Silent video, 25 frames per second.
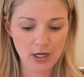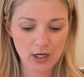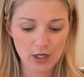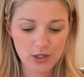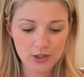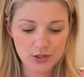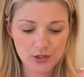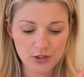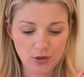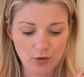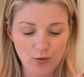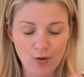
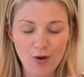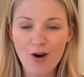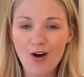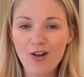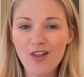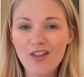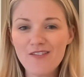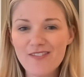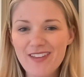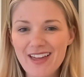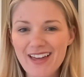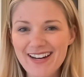So
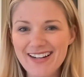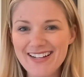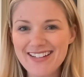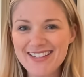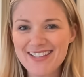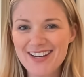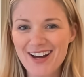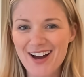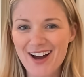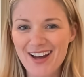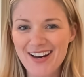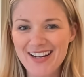all of that is
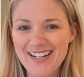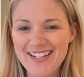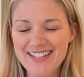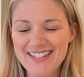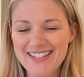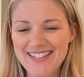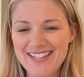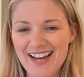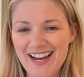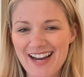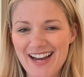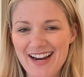taught
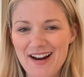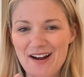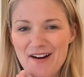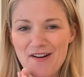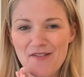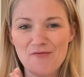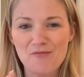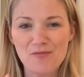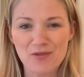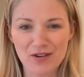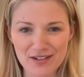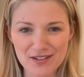inside
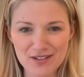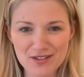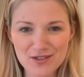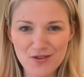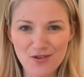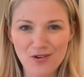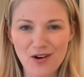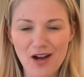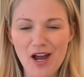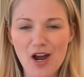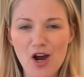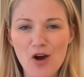of Print
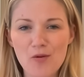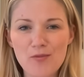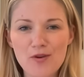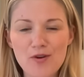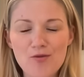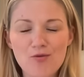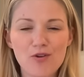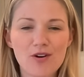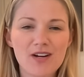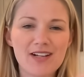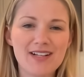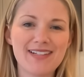School. I hope you
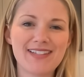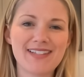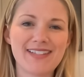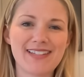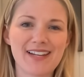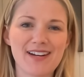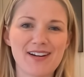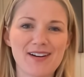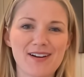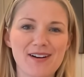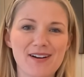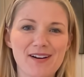will
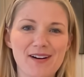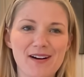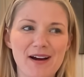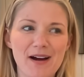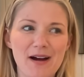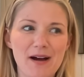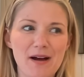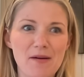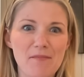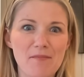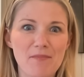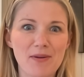consider
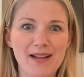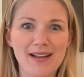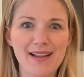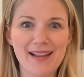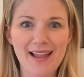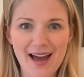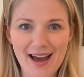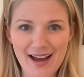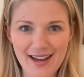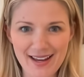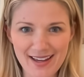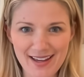
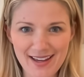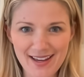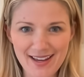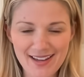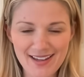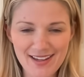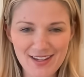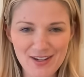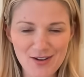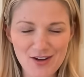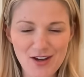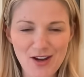
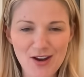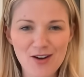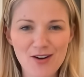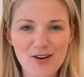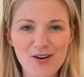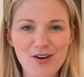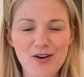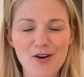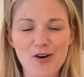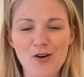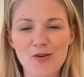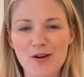applying. You can go
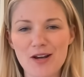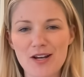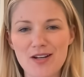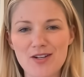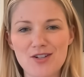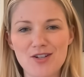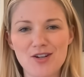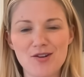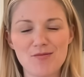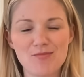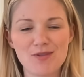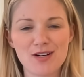to
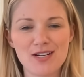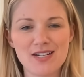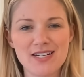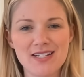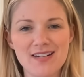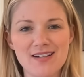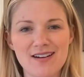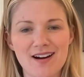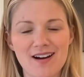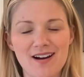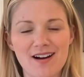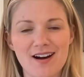
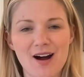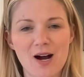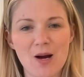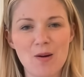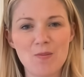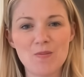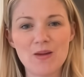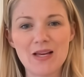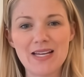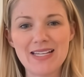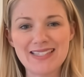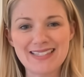
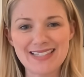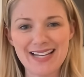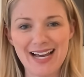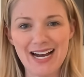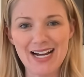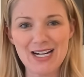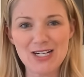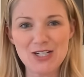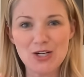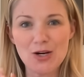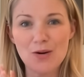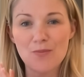horacioprinting.com
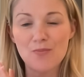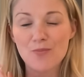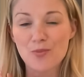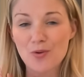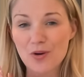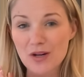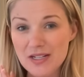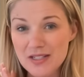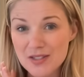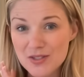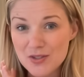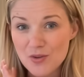slash
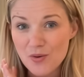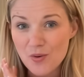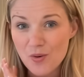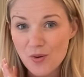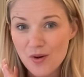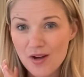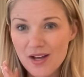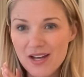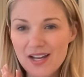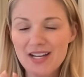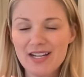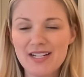Print
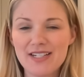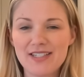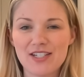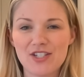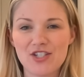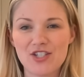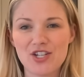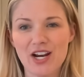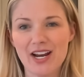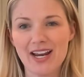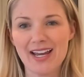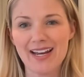School to
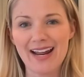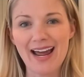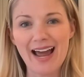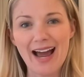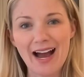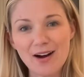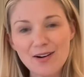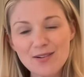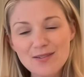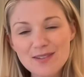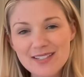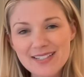check it
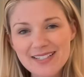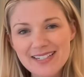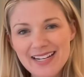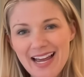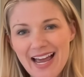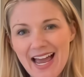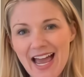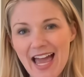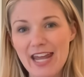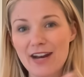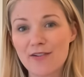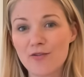out.
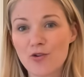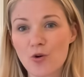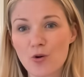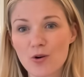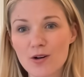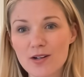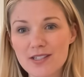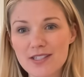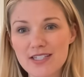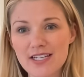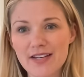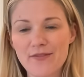And of
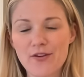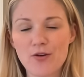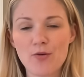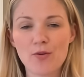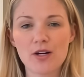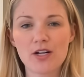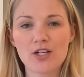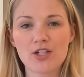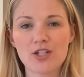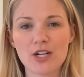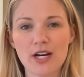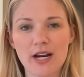course, if you
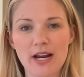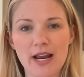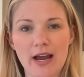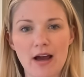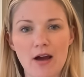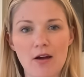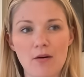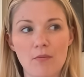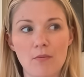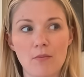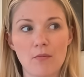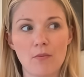want to check
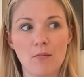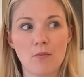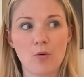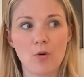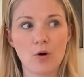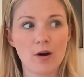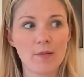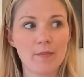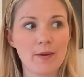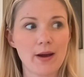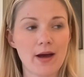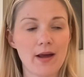out
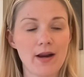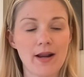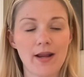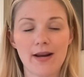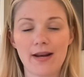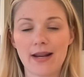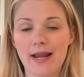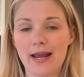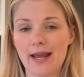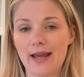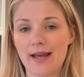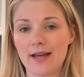more about
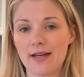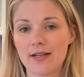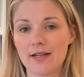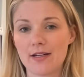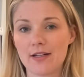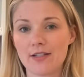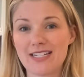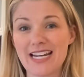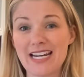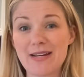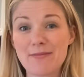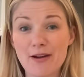it and
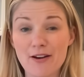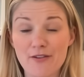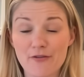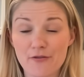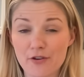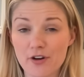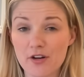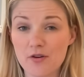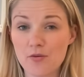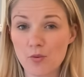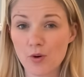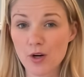take my
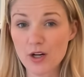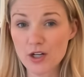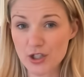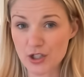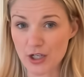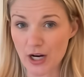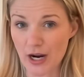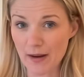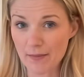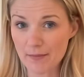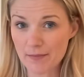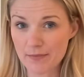free
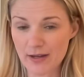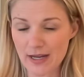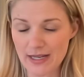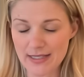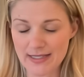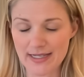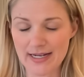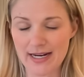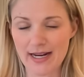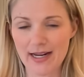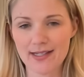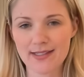workshop as
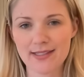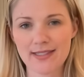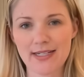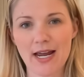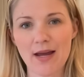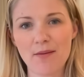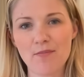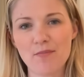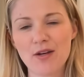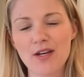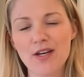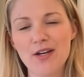the next
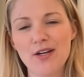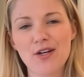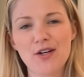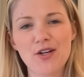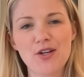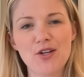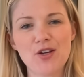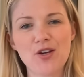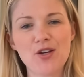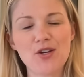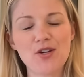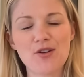step,
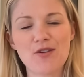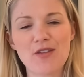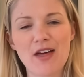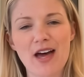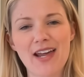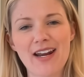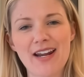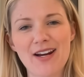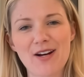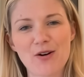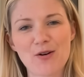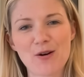you can do
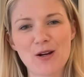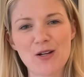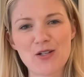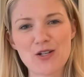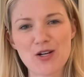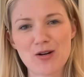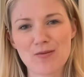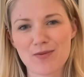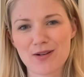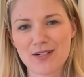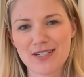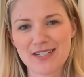that at
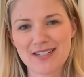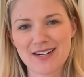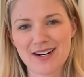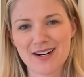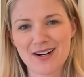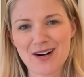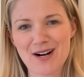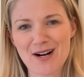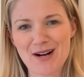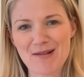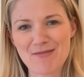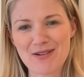
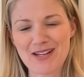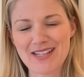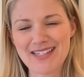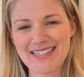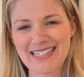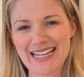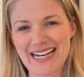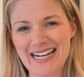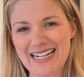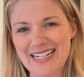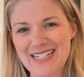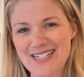horacioprinting.com
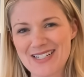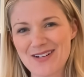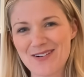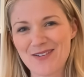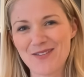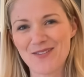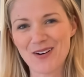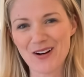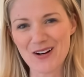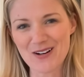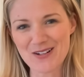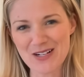slash
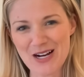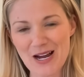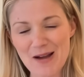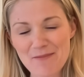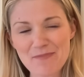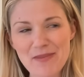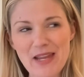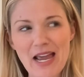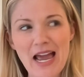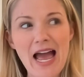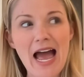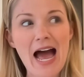
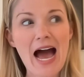workshop.